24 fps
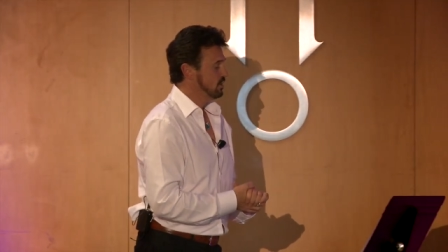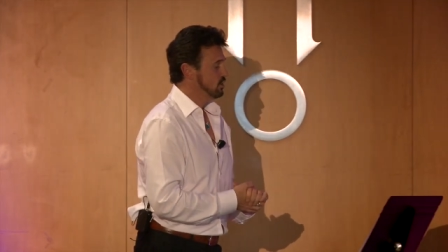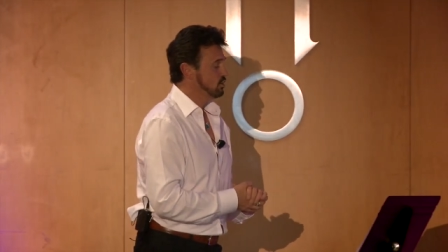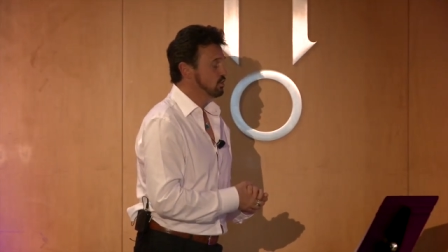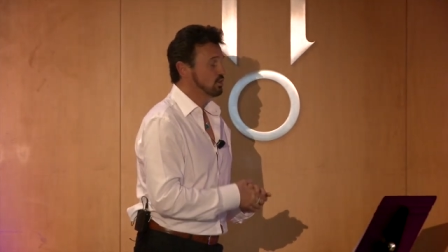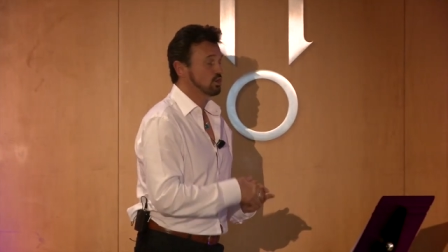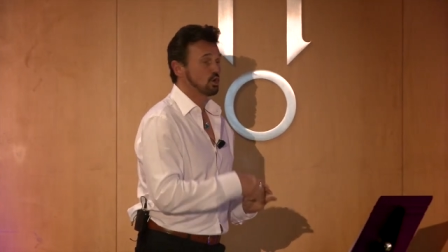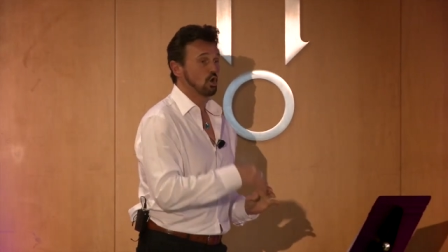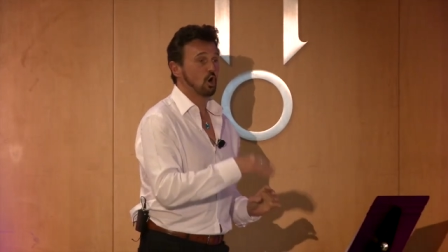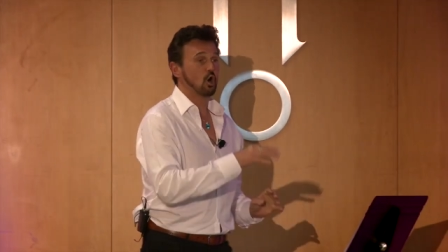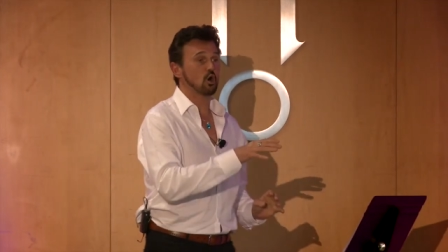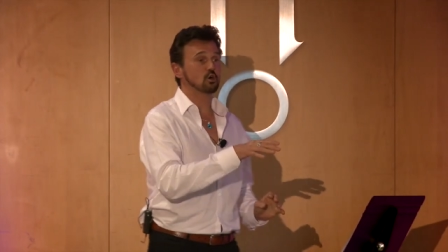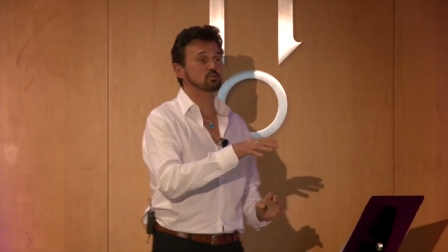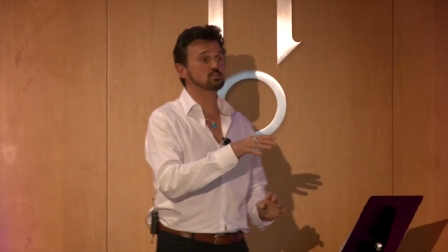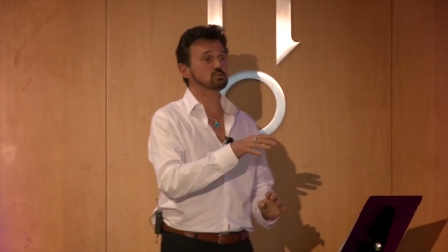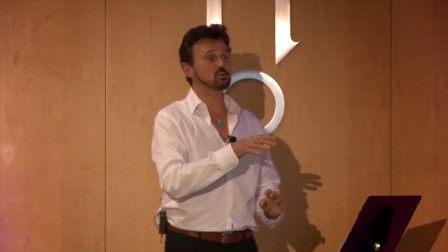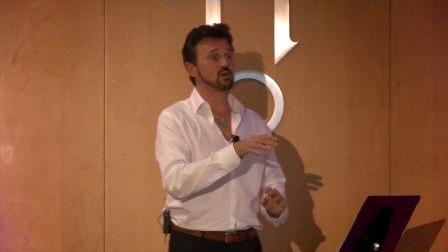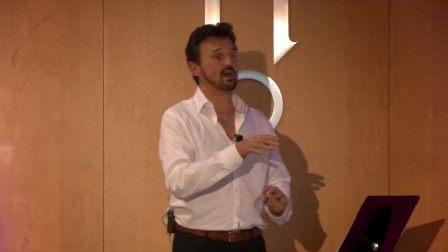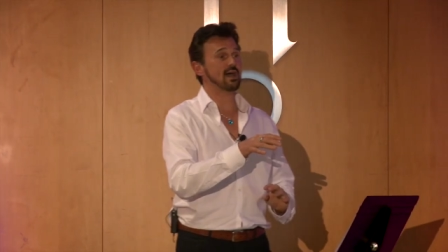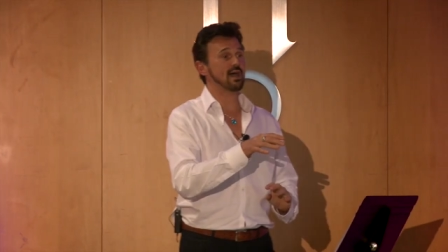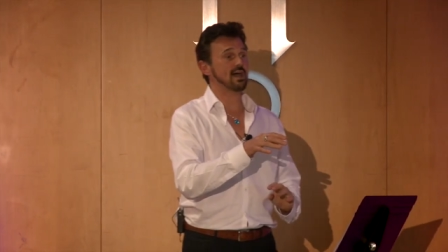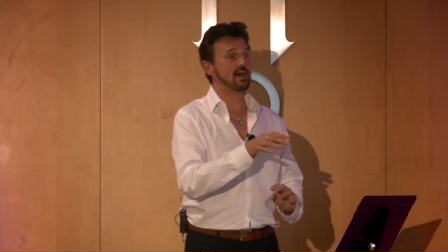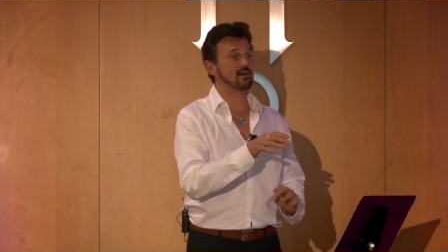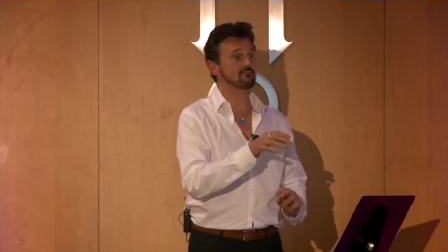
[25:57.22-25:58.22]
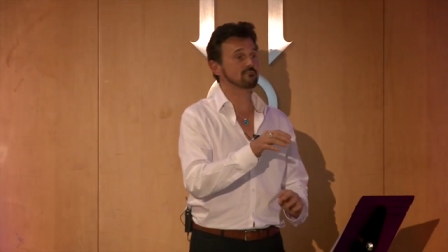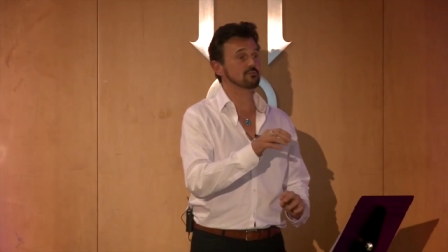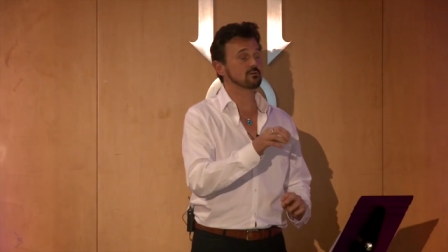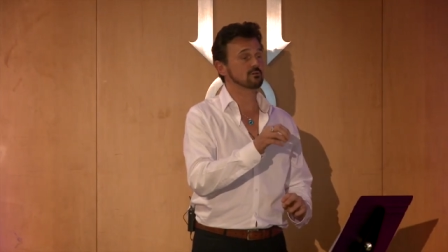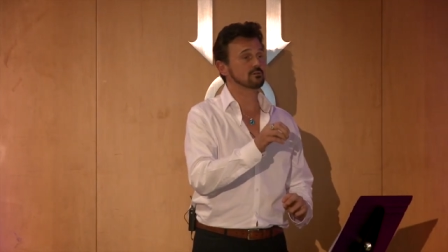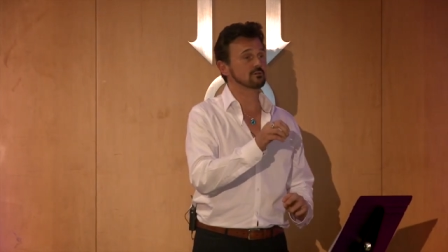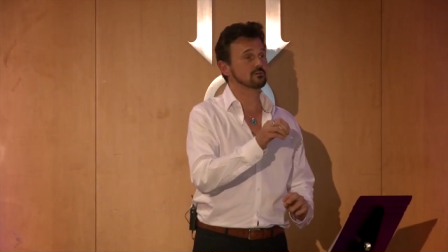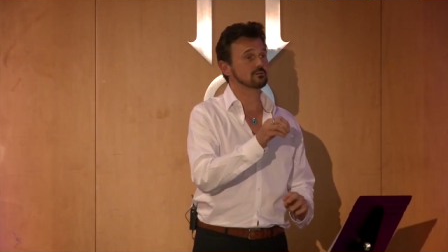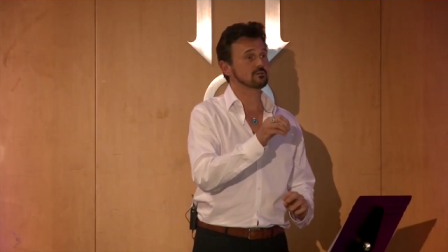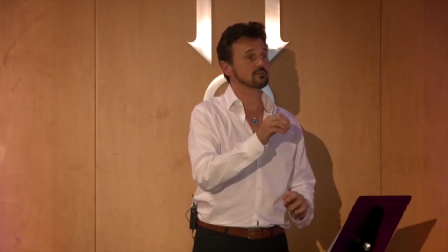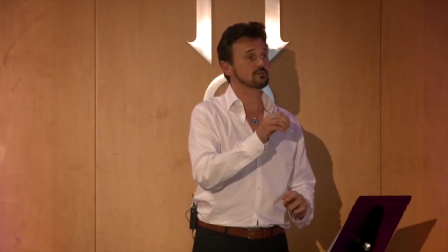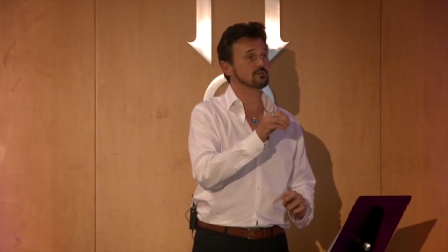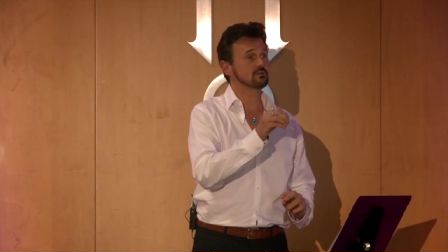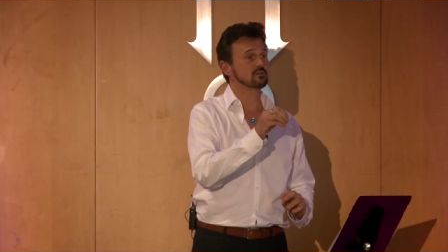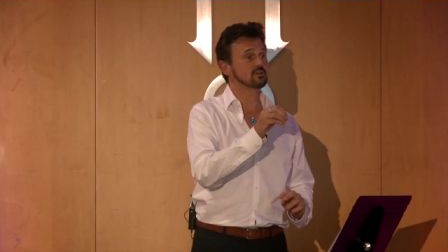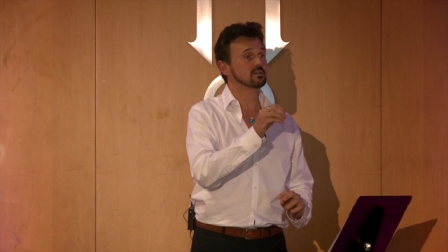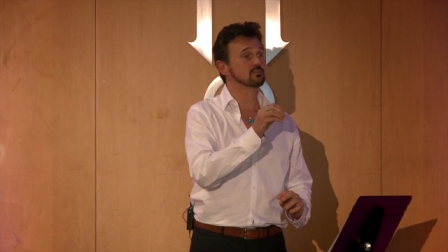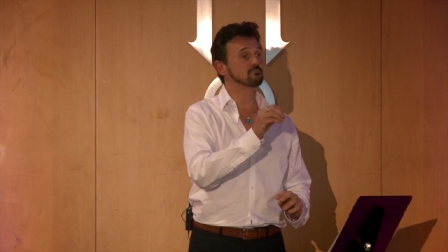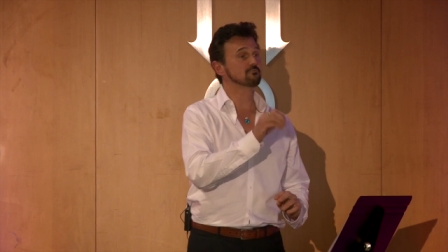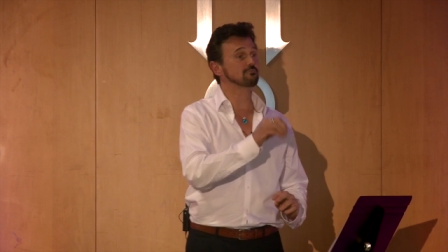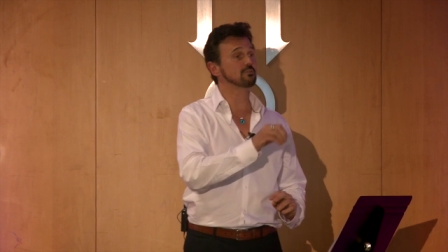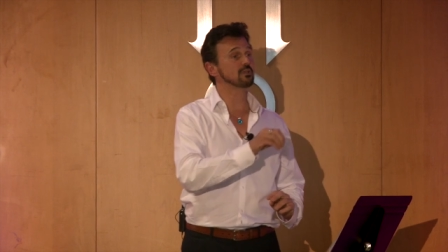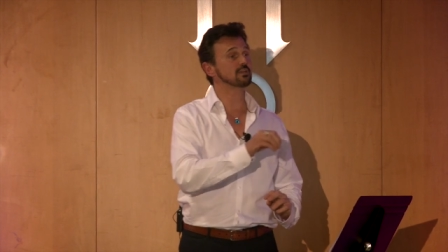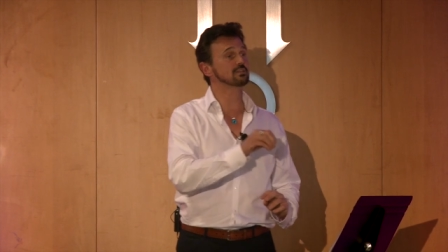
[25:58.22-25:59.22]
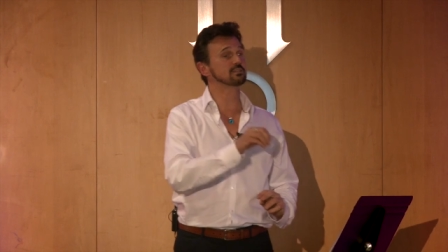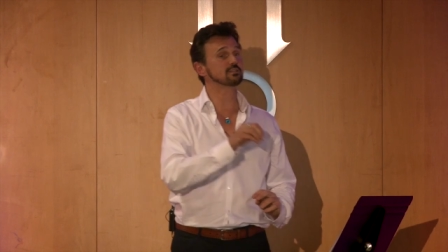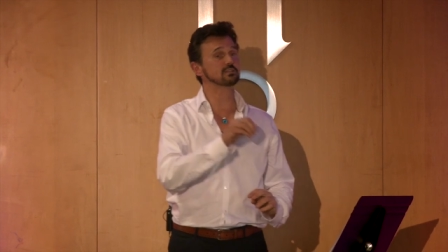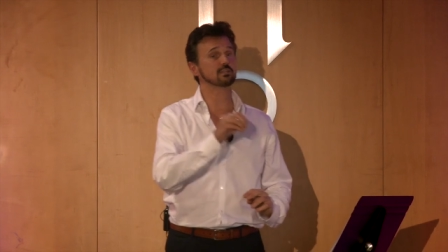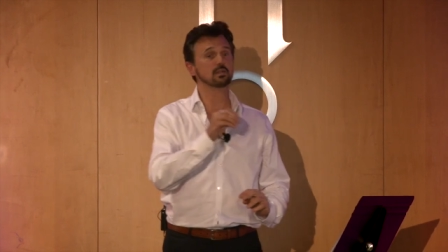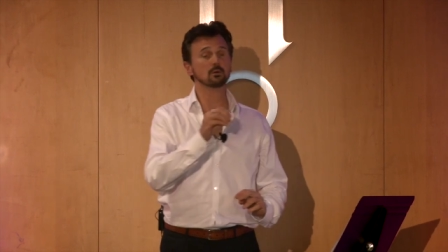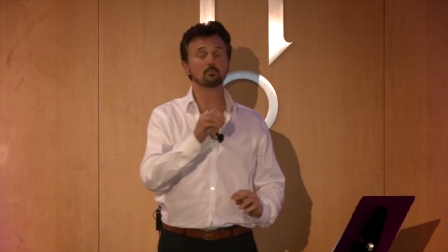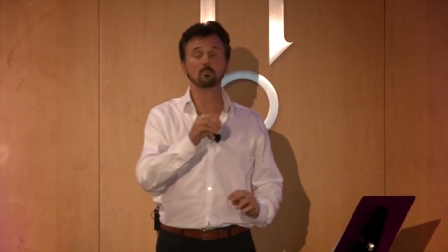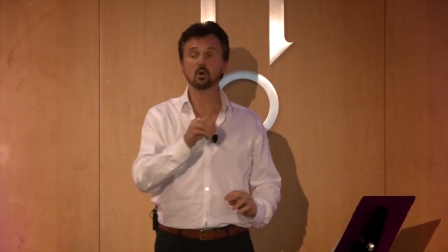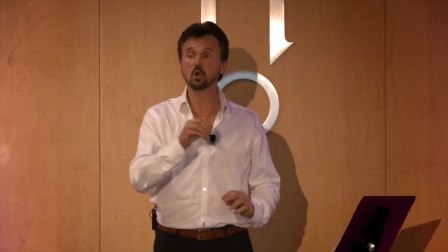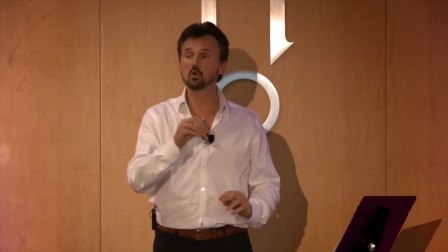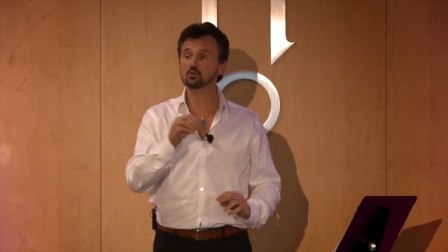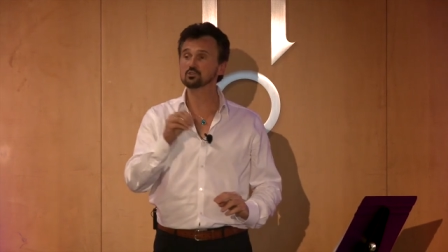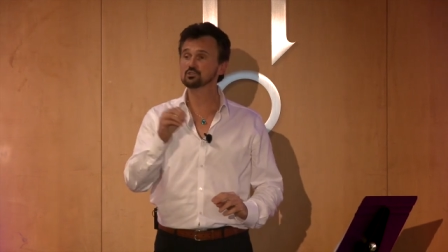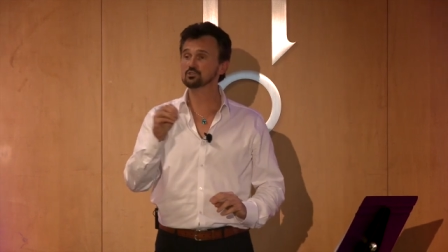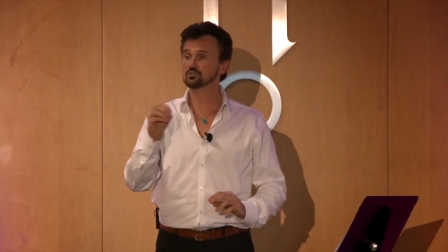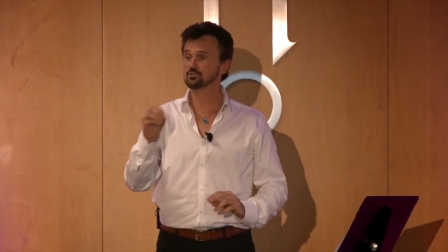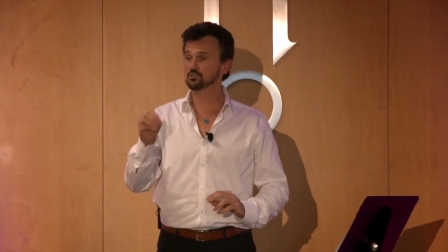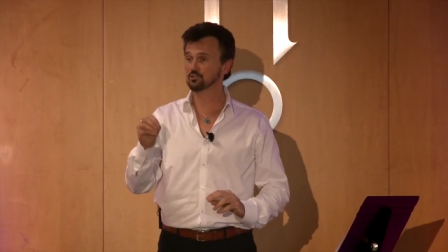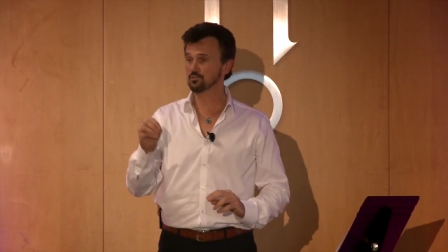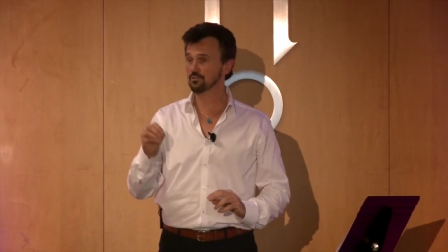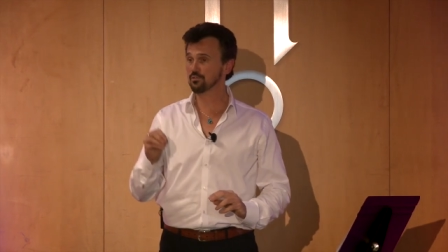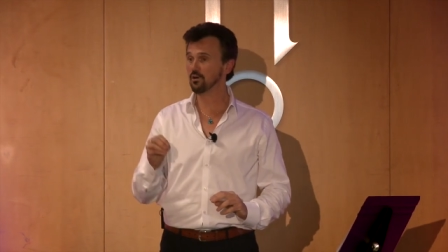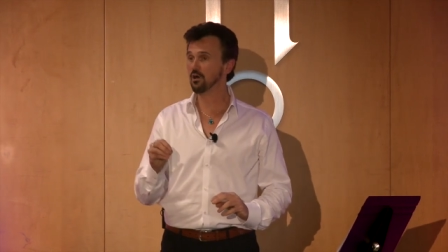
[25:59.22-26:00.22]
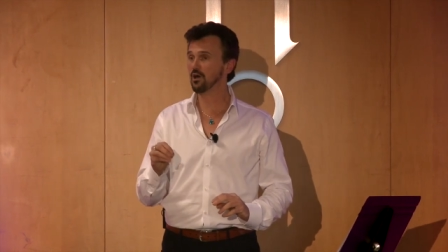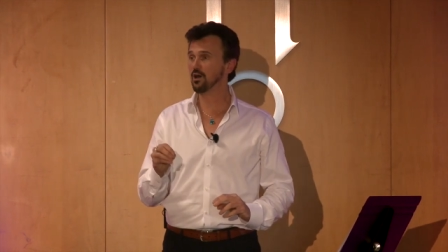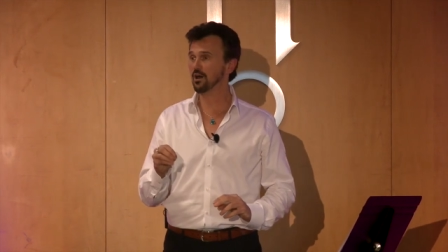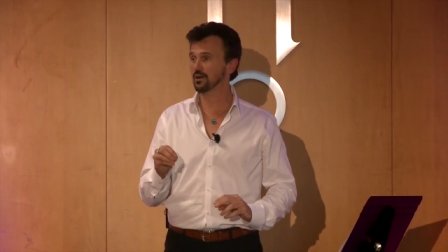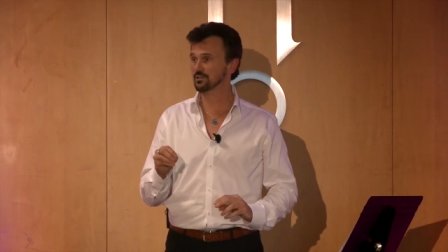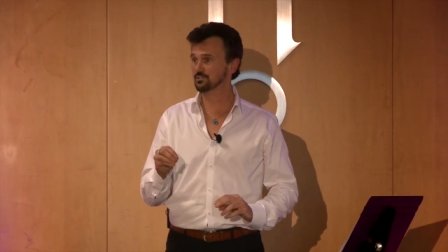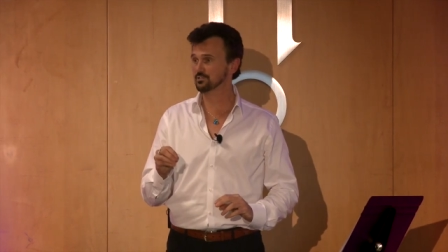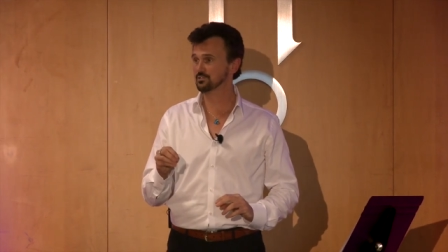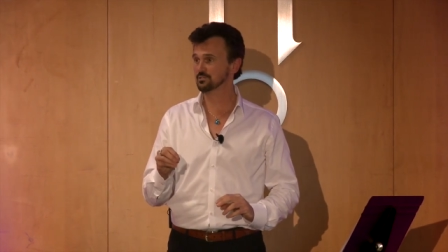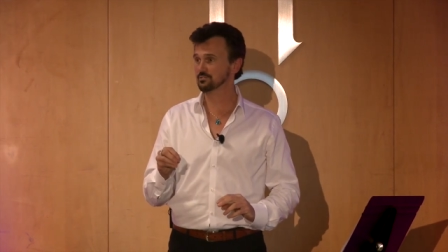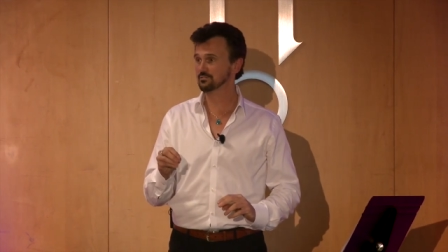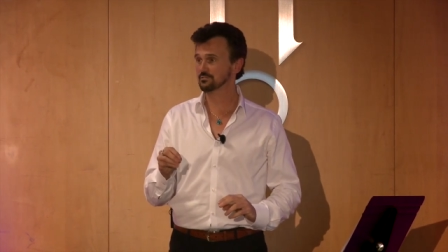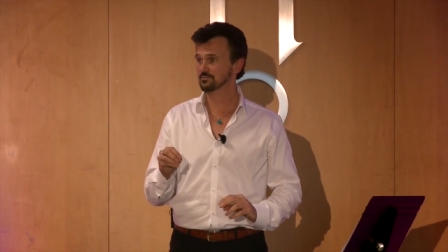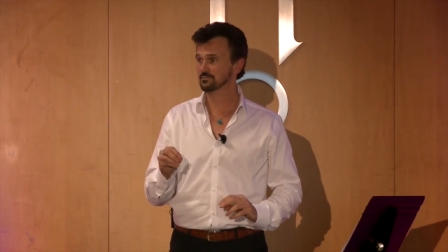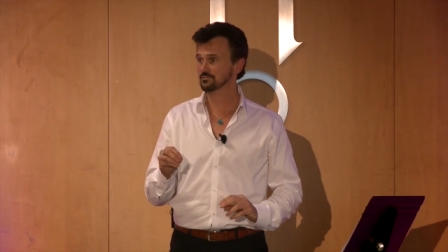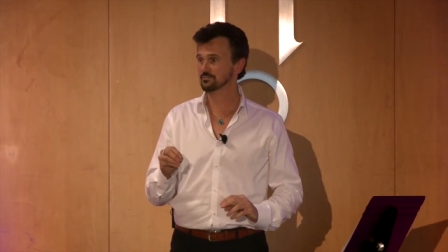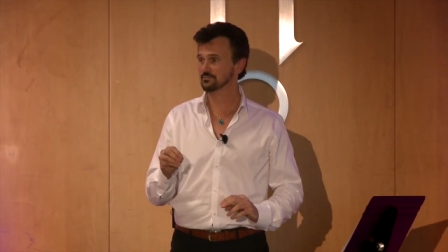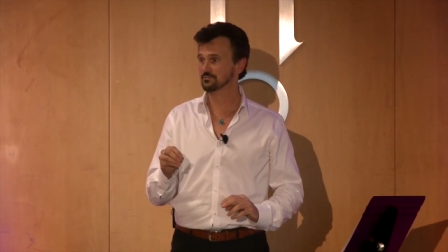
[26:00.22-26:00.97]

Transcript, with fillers: You could also have conflicting emotions or thoughts